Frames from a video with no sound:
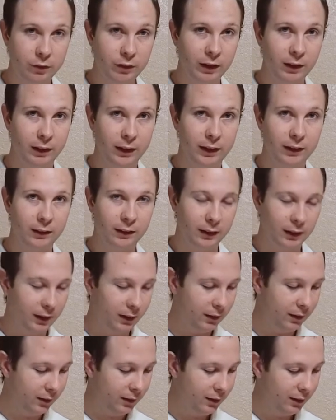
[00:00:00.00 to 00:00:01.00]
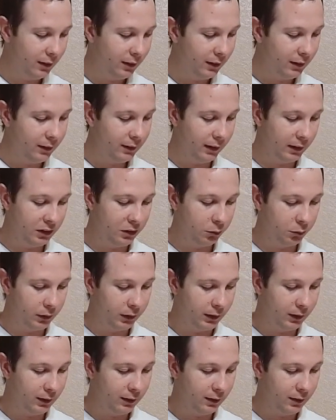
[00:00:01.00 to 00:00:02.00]
very good things
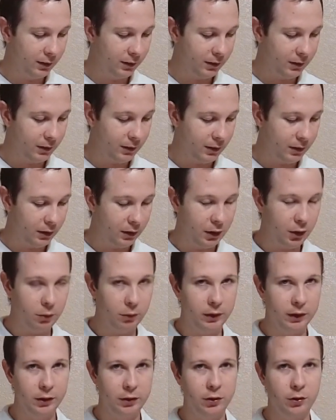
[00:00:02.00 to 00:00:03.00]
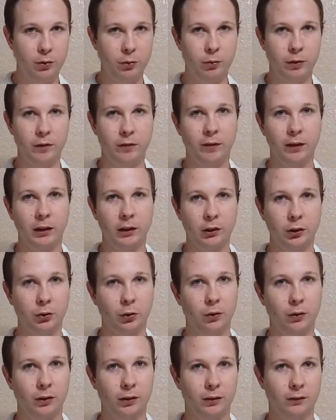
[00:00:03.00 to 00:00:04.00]
you can do with a
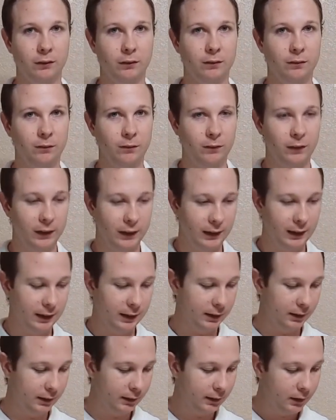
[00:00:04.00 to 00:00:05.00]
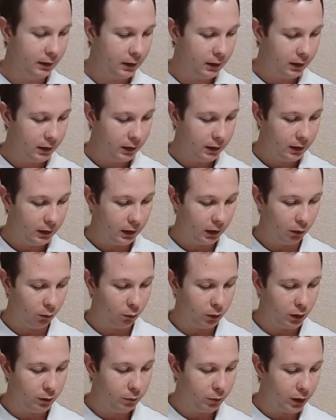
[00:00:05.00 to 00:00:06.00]
controller with this.
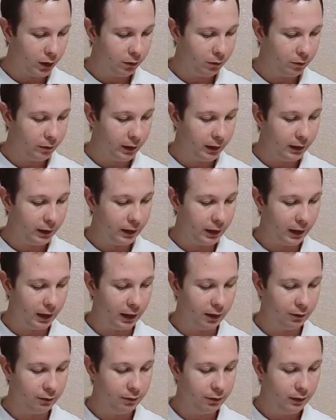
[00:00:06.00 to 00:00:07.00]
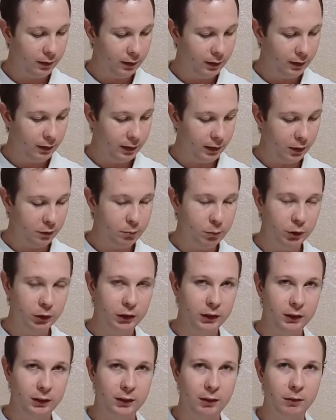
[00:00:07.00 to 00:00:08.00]
One problem I did have is
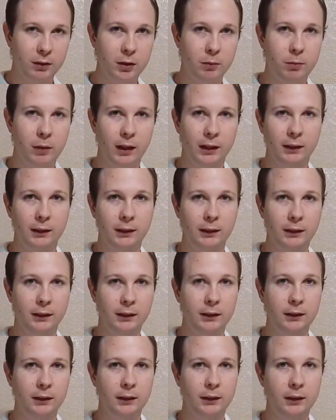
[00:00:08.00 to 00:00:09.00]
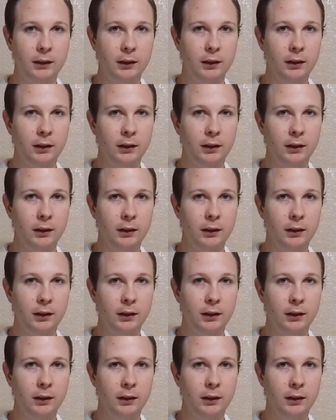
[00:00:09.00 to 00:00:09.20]
pushing some of the buttons.